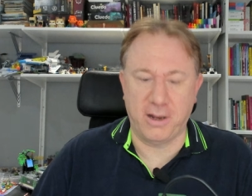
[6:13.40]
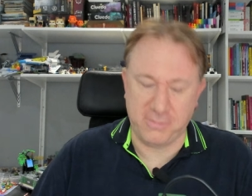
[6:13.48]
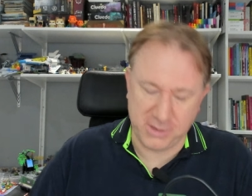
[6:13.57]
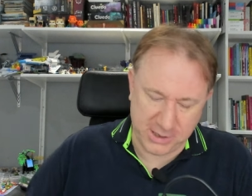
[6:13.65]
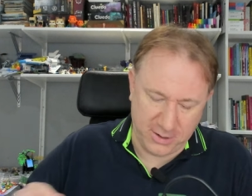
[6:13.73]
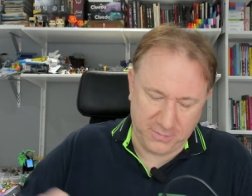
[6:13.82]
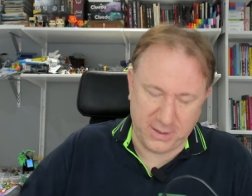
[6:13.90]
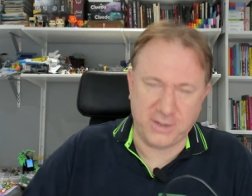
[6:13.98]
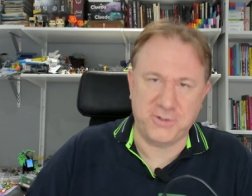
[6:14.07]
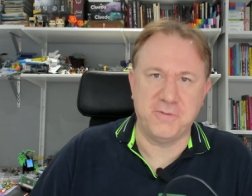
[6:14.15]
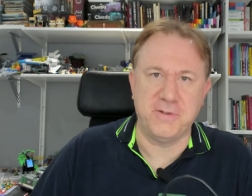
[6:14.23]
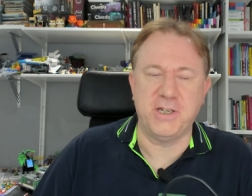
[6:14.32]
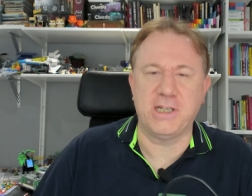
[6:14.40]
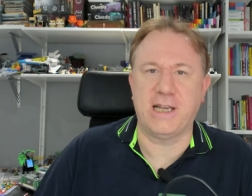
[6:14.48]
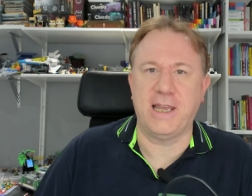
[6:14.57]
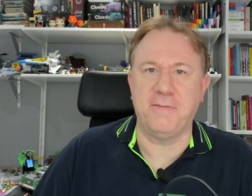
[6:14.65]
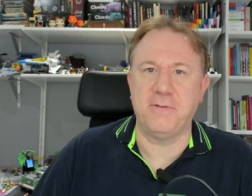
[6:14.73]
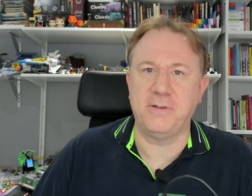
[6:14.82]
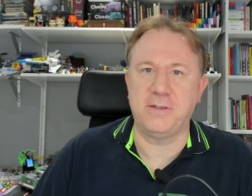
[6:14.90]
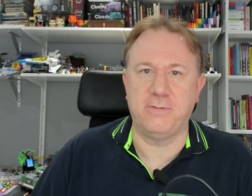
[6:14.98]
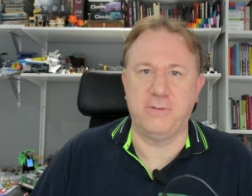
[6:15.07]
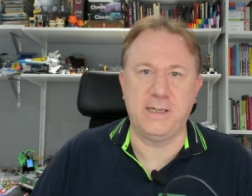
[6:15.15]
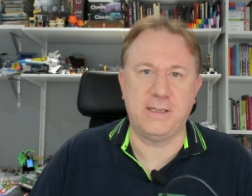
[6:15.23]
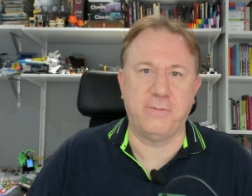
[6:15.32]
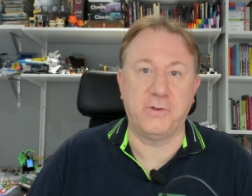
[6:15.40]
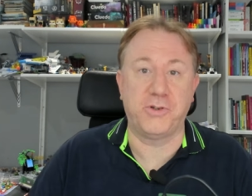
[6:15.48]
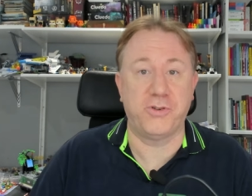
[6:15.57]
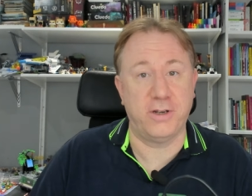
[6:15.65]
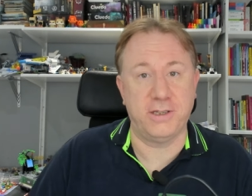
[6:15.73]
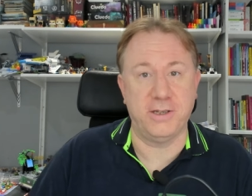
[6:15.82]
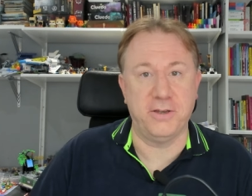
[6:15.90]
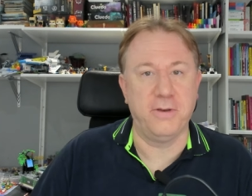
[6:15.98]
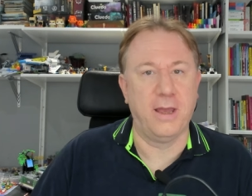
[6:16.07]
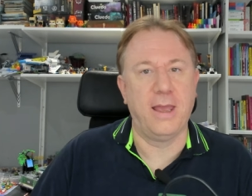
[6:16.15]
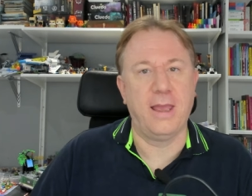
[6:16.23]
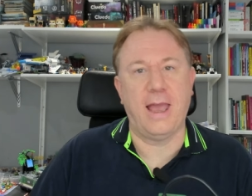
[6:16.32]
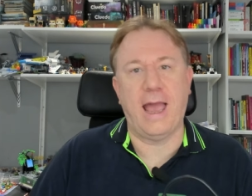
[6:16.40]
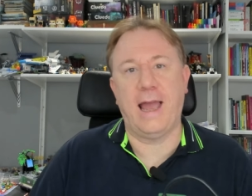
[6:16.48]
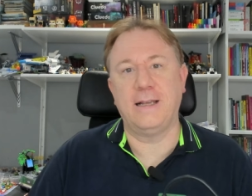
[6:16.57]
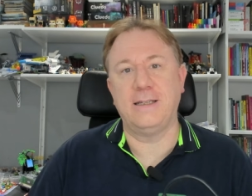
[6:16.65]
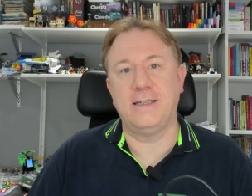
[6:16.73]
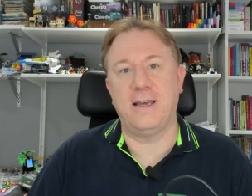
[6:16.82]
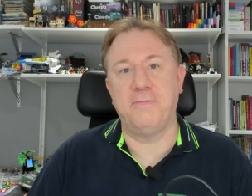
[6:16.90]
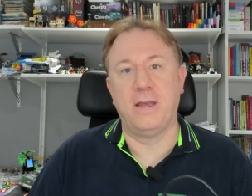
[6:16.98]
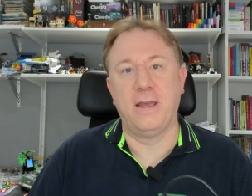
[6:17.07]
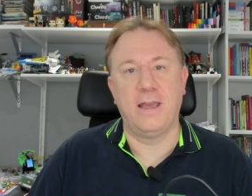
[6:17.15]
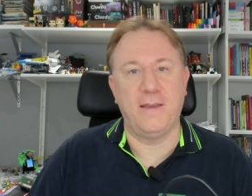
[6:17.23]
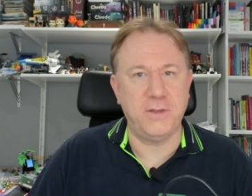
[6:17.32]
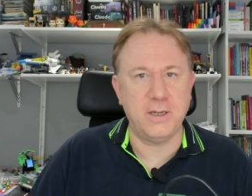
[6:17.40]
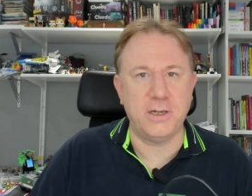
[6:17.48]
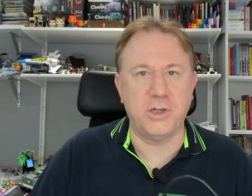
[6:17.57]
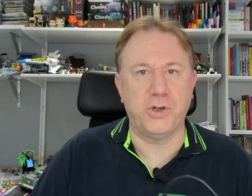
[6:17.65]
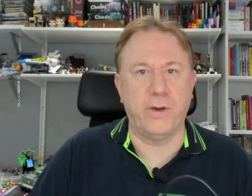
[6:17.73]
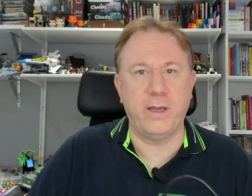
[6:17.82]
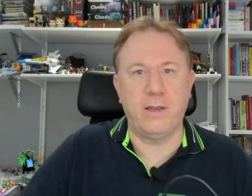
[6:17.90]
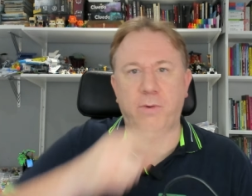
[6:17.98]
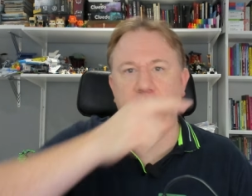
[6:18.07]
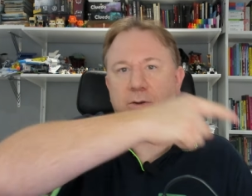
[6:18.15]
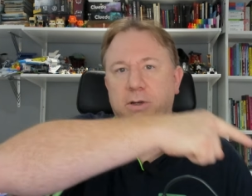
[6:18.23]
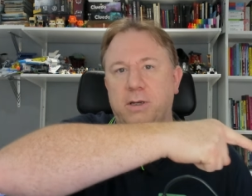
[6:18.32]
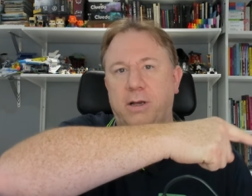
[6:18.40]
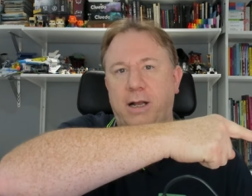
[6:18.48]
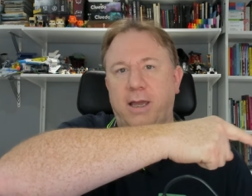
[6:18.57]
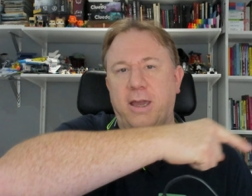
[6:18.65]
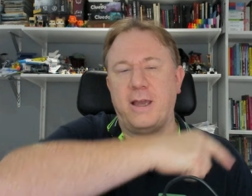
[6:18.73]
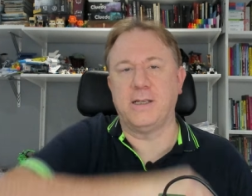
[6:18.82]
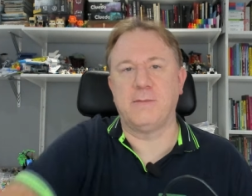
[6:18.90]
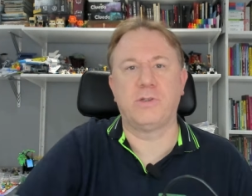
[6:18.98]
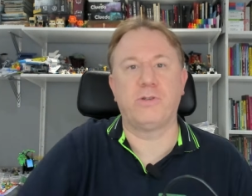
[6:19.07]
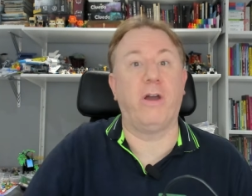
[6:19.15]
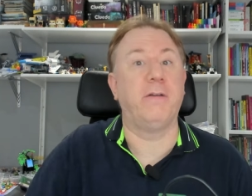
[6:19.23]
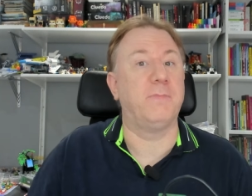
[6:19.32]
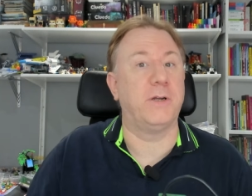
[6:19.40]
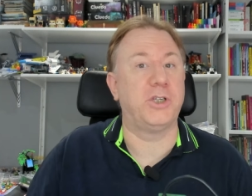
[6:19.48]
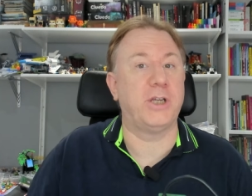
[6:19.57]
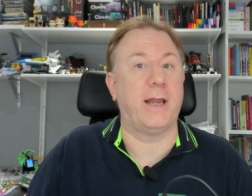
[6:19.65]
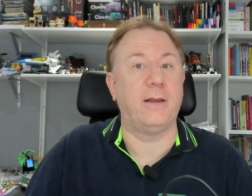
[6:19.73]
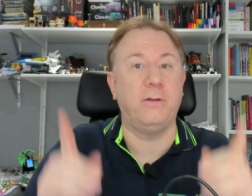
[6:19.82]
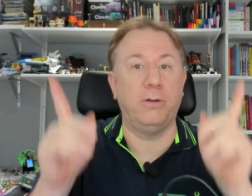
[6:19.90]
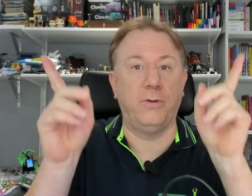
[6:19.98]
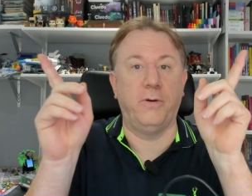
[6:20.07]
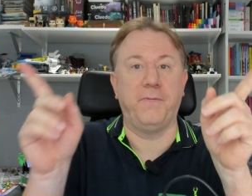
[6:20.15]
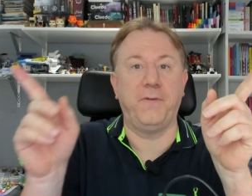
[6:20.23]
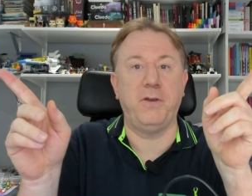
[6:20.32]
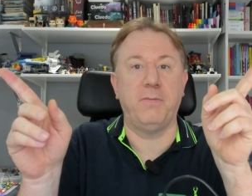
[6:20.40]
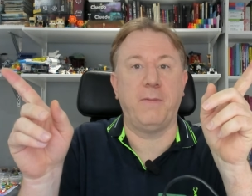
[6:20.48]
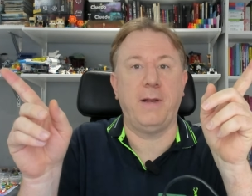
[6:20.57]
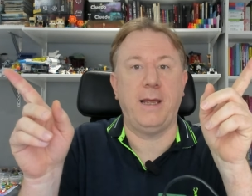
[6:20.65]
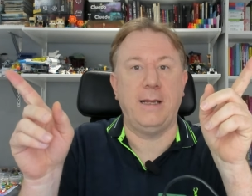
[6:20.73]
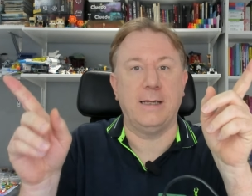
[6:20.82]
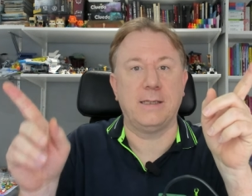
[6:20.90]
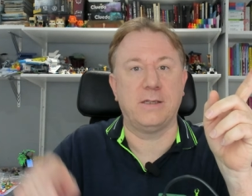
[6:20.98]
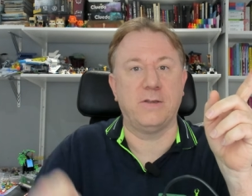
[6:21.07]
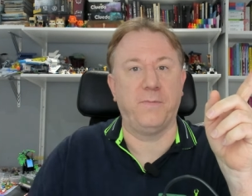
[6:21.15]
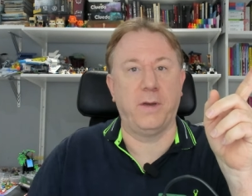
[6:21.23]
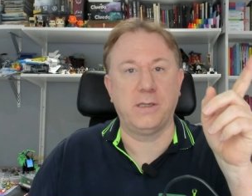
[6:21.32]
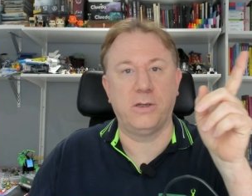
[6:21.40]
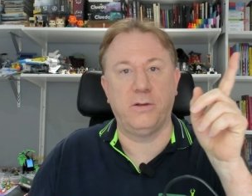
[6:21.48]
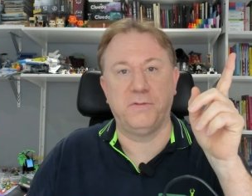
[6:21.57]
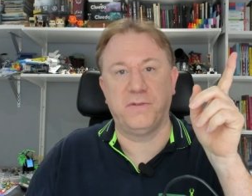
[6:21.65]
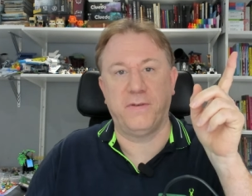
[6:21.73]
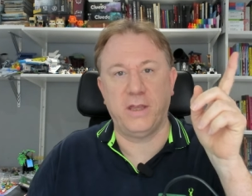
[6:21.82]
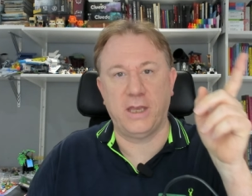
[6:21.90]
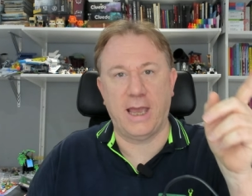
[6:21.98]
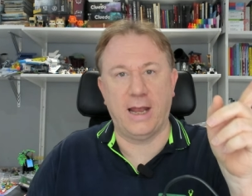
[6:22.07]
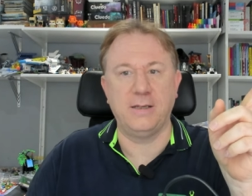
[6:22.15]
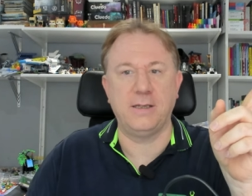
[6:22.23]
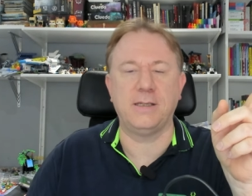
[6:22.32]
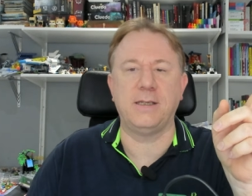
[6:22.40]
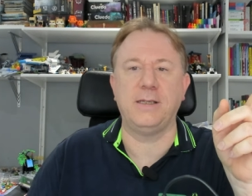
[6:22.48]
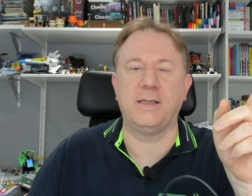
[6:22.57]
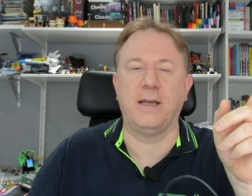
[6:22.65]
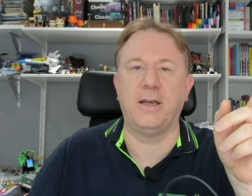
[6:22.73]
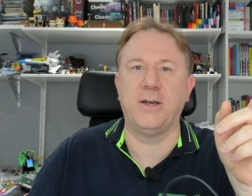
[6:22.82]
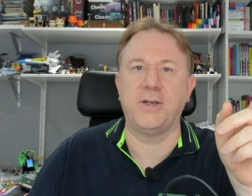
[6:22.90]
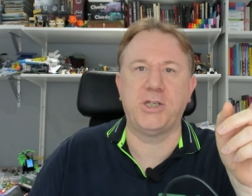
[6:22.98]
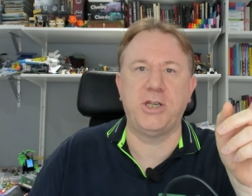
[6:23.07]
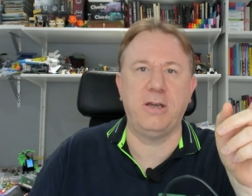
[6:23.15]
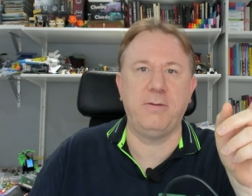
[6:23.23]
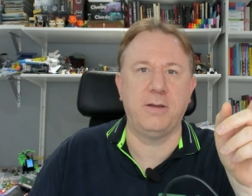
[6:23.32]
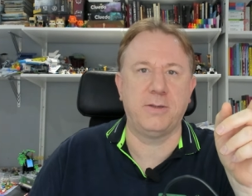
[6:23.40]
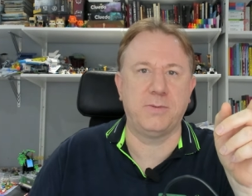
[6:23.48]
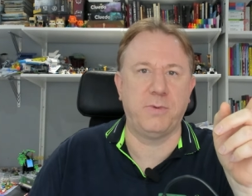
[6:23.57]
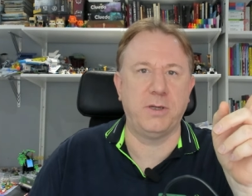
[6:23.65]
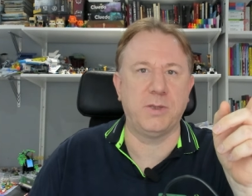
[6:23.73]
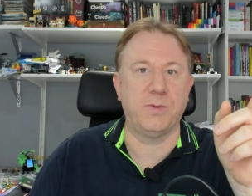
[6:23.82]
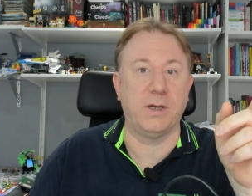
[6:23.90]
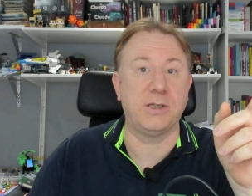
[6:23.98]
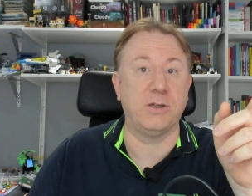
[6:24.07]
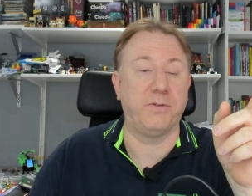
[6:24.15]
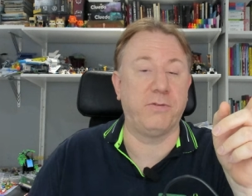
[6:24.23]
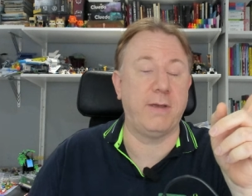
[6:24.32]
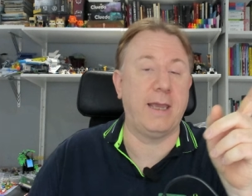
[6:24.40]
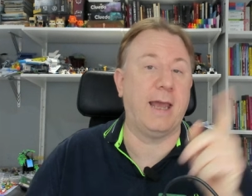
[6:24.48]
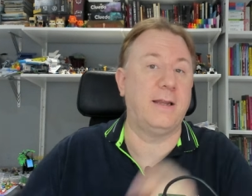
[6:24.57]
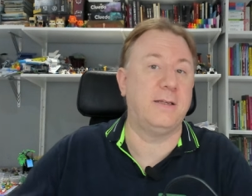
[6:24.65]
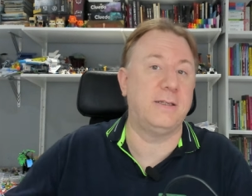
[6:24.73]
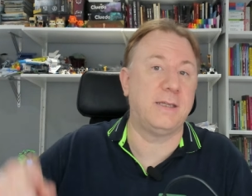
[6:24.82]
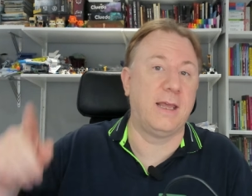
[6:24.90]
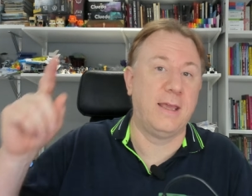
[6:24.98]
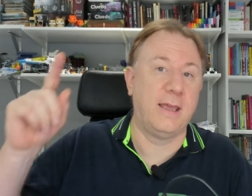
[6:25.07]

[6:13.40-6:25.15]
I will solve that door we just labelled. at least I will try to. And um, if you did enjoy it, then why not click here and subscribe to my channel or view my playlists of my solves of other calendars. These are last year's ones when I solved three calendars,